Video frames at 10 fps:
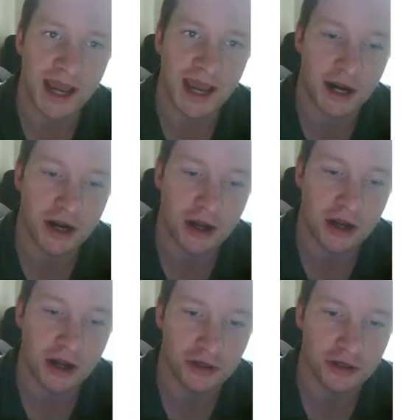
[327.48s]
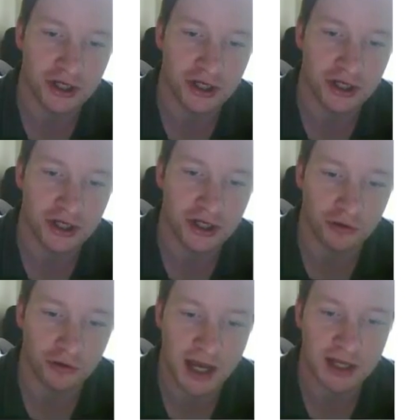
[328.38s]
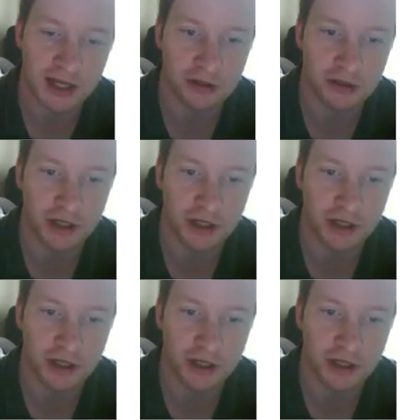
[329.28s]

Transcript: at another shirt design. Let's look at